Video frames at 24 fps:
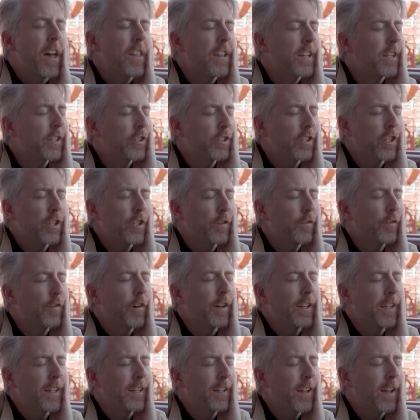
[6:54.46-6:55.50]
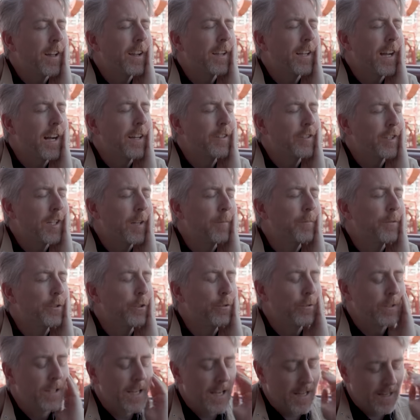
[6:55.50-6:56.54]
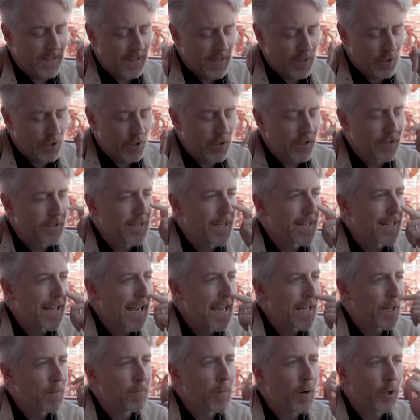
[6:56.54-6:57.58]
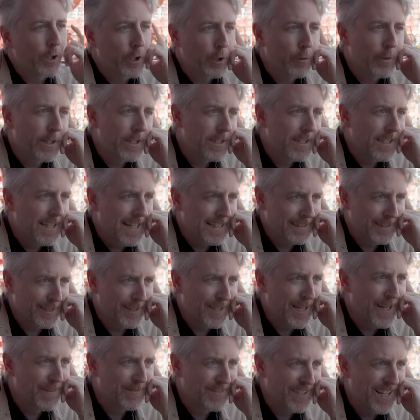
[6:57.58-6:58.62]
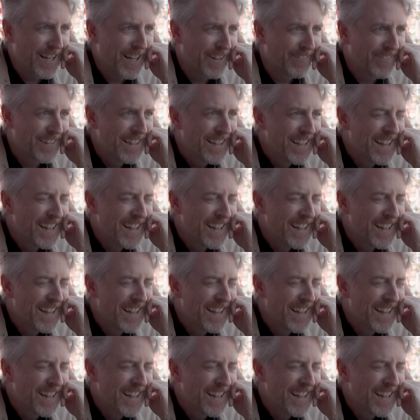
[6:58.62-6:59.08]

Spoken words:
I think it is such a funny concept to get a cheesecake and a margarita at the same time.